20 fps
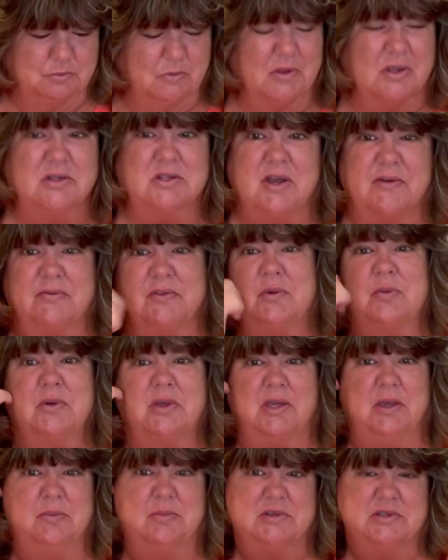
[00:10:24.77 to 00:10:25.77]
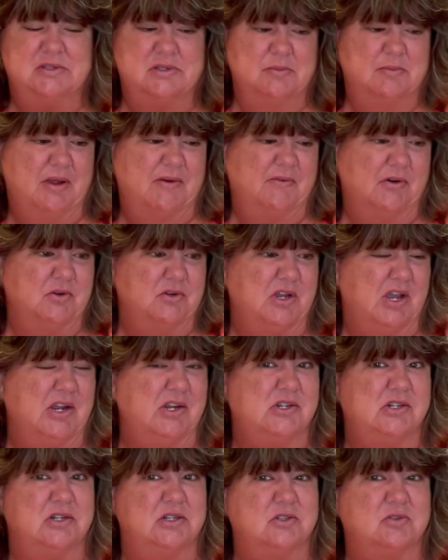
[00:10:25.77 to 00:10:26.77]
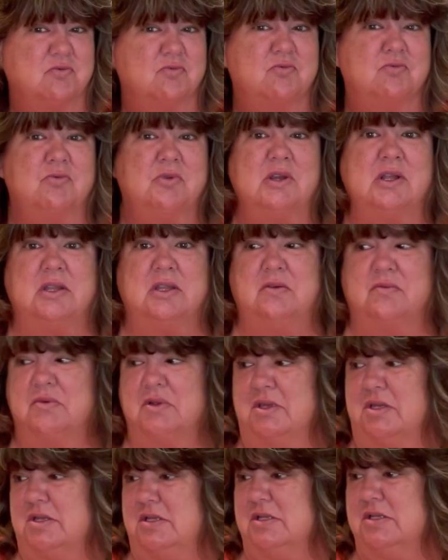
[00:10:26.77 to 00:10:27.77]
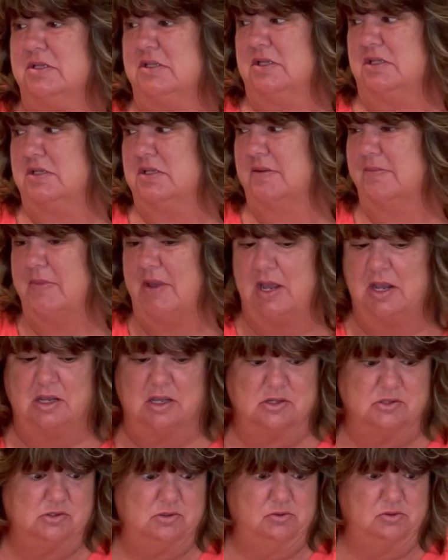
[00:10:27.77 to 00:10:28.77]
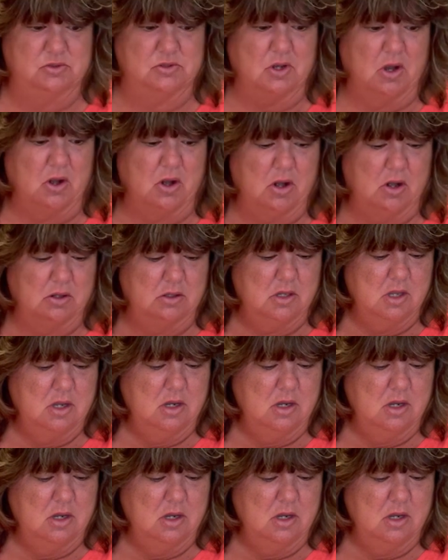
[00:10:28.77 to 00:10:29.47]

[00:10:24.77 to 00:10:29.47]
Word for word: I definitely would keep this in my rotation. It's really, really easy to make, as you saw.